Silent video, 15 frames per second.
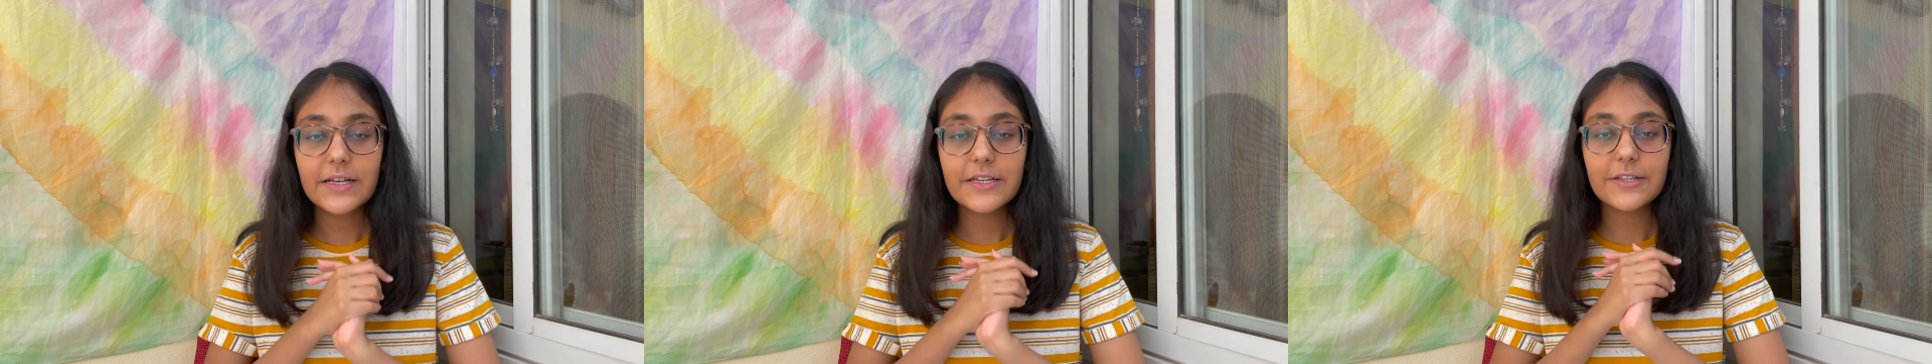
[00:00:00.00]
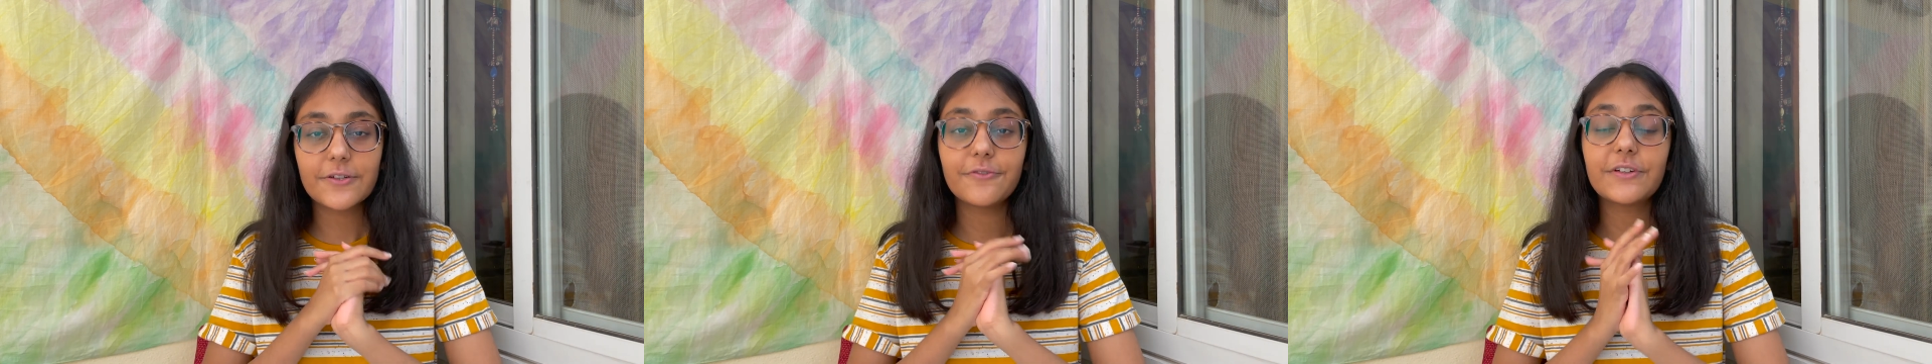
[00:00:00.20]

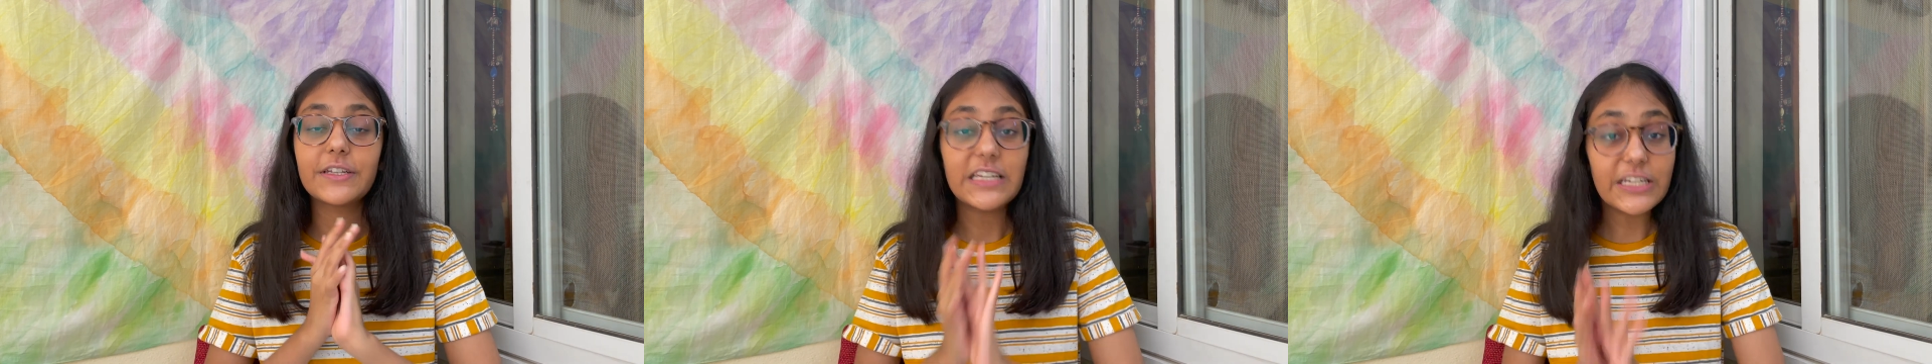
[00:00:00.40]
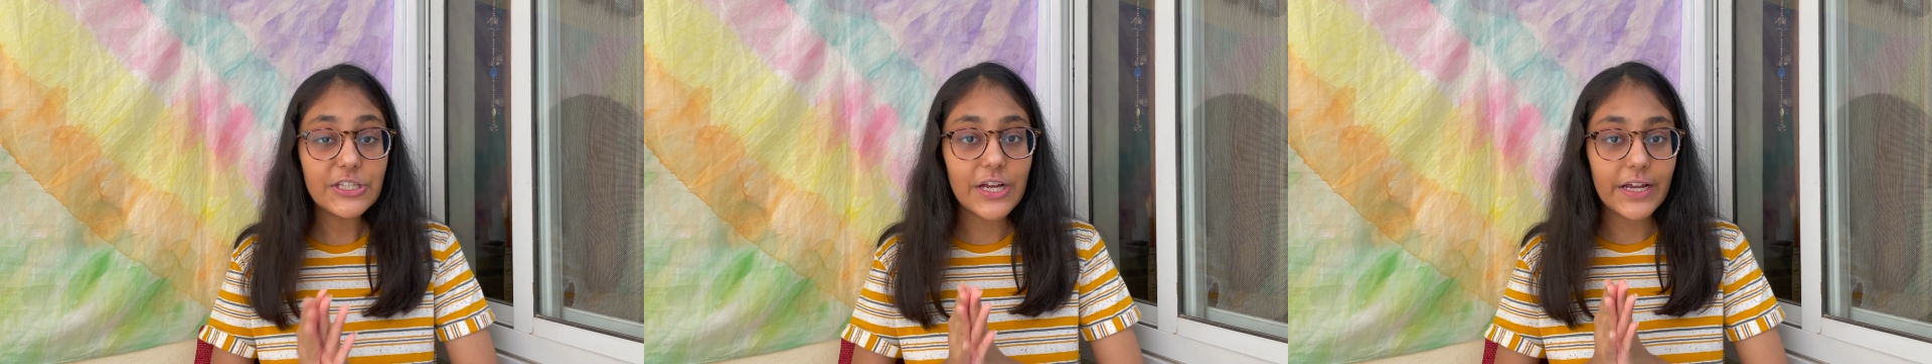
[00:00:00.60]
So for
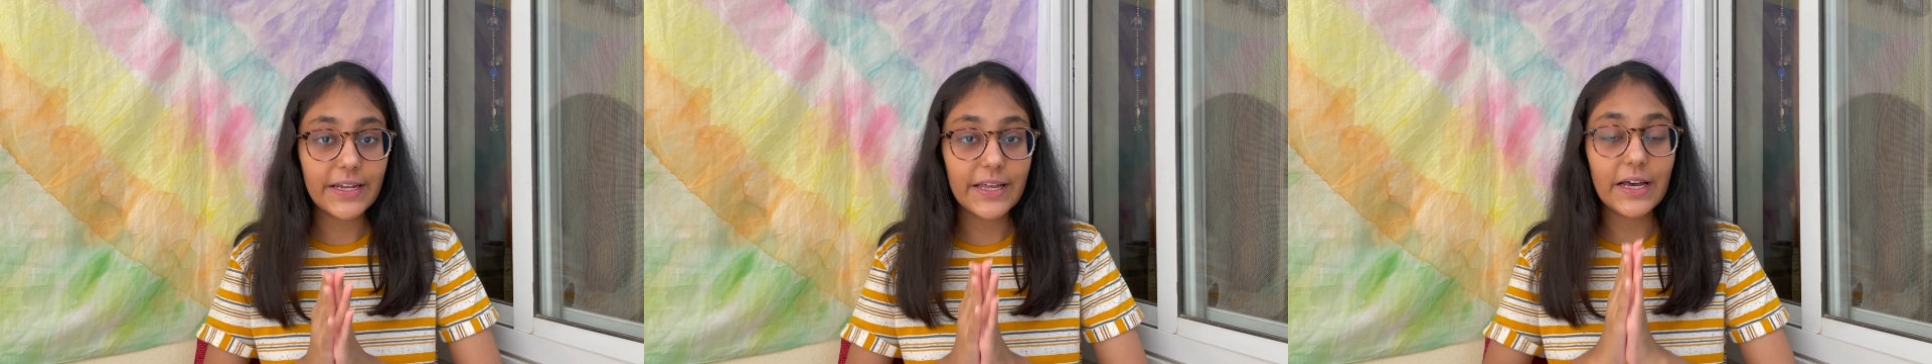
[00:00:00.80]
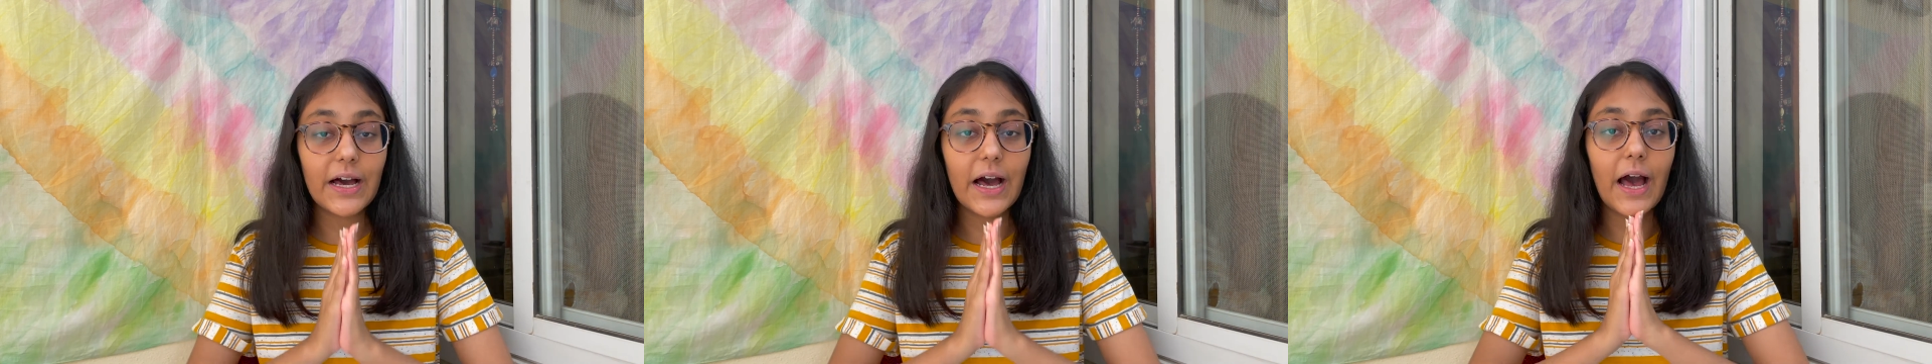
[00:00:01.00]
each
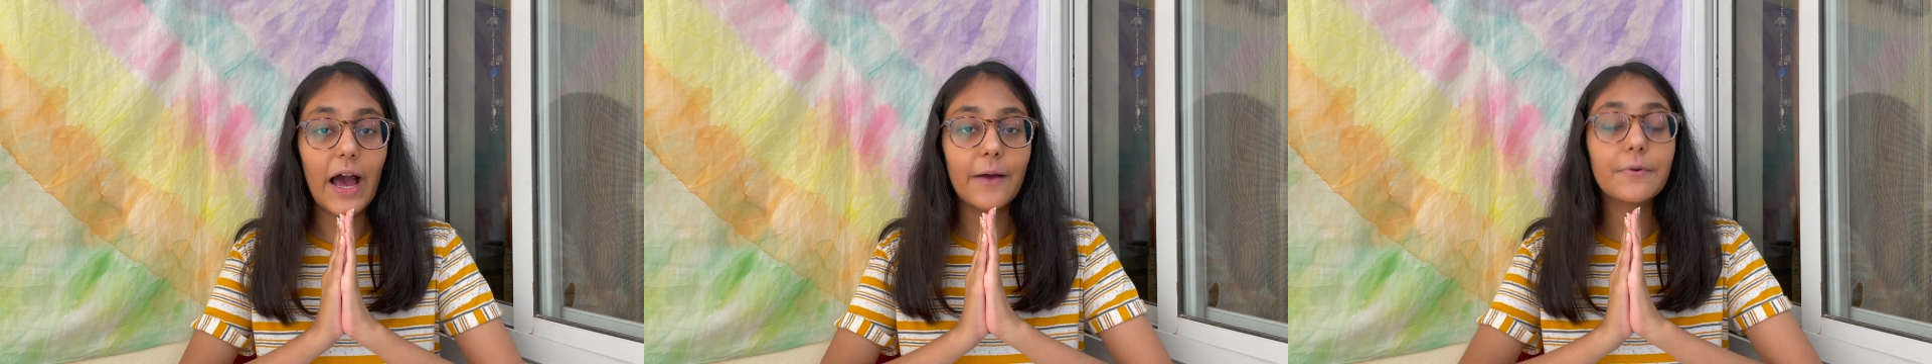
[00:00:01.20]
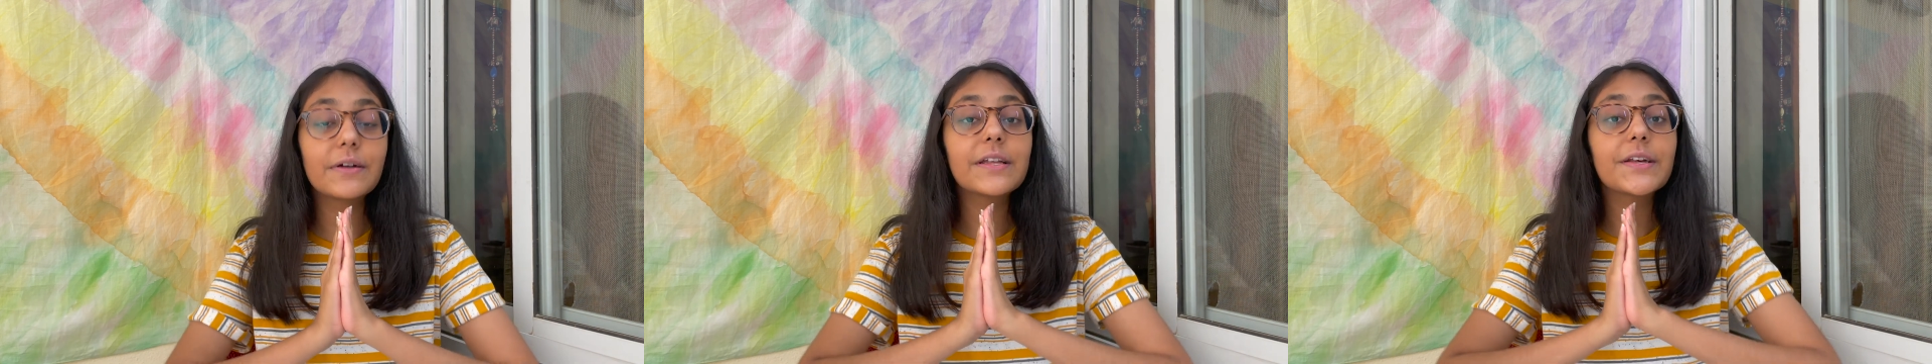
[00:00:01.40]
idea,
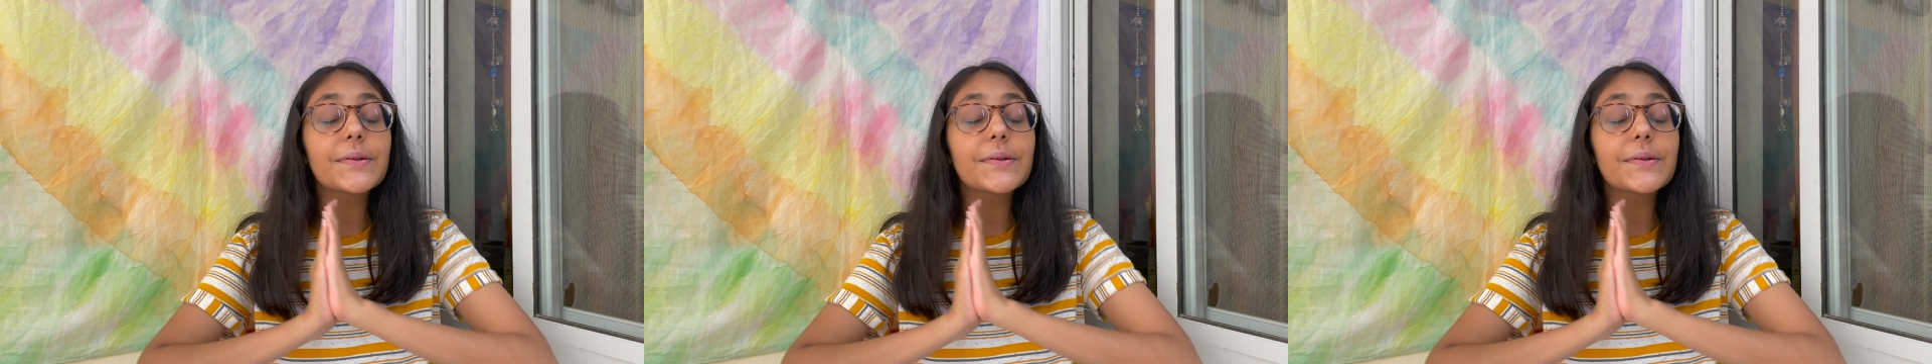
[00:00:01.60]
I want